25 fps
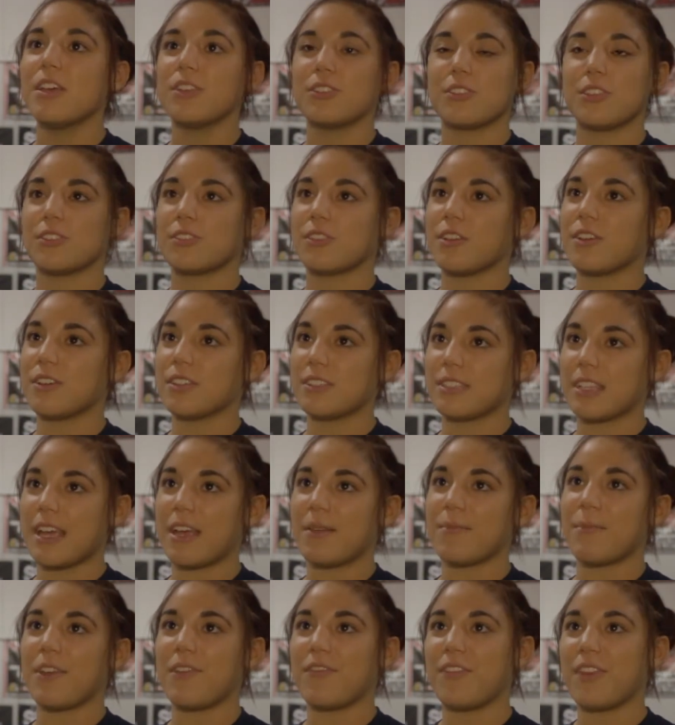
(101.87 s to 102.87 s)
So as long as I
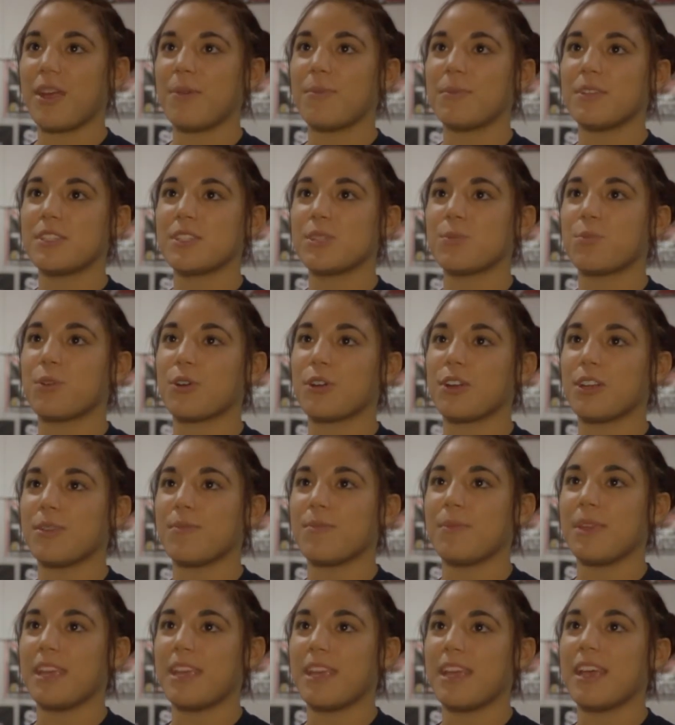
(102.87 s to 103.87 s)
had my family
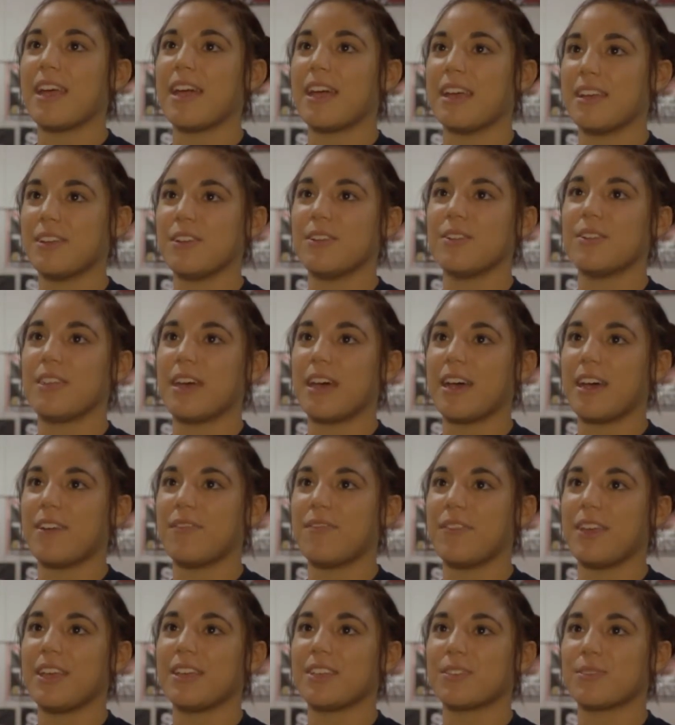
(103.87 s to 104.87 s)
supporting me, I knew that
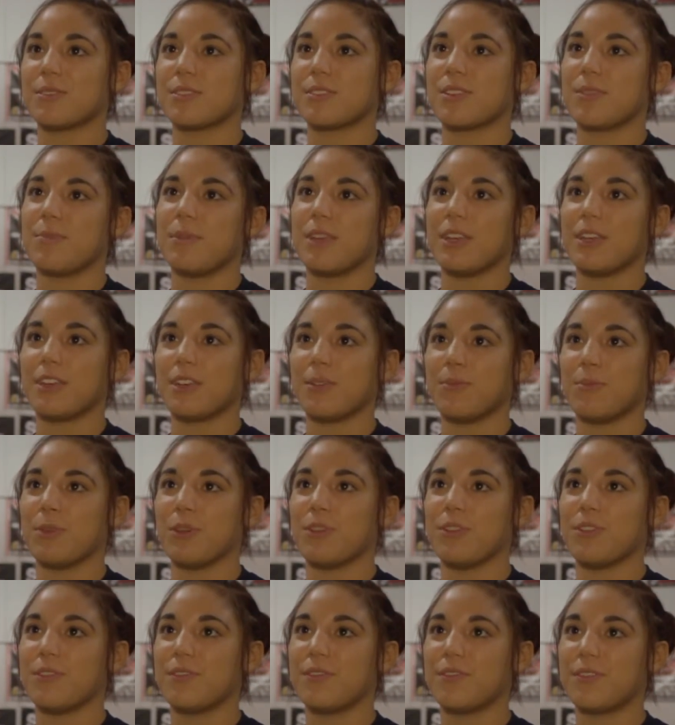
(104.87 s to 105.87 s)
Vegas was going to be a good
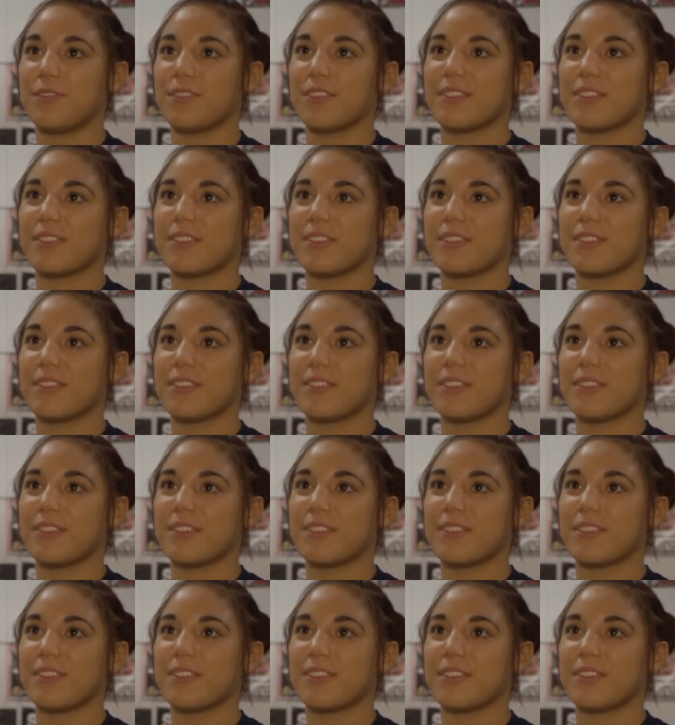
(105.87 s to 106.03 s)
move.